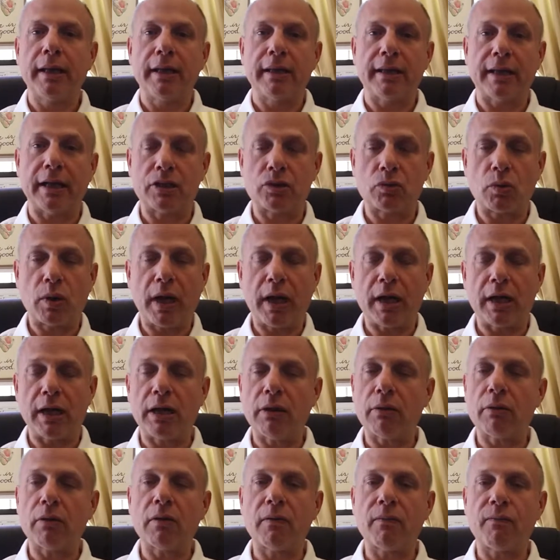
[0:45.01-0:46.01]
That's right,
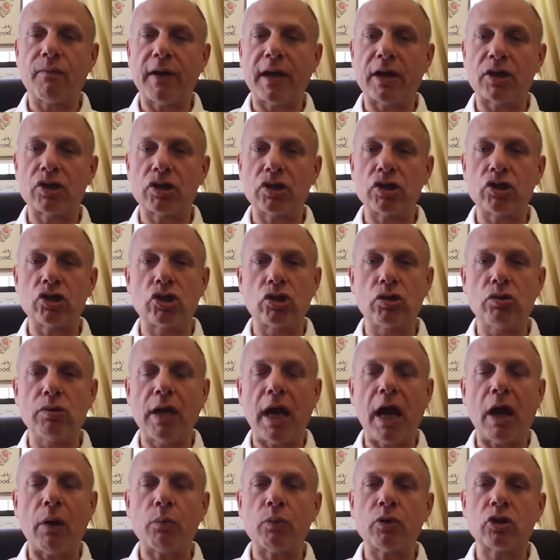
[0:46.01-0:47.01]
ear infections do
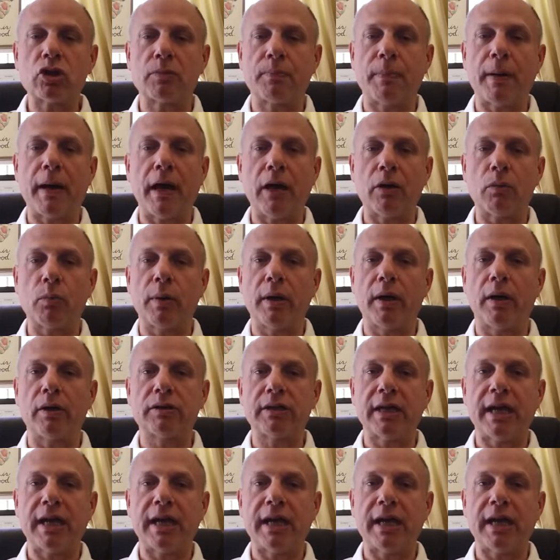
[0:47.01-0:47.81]
not respond well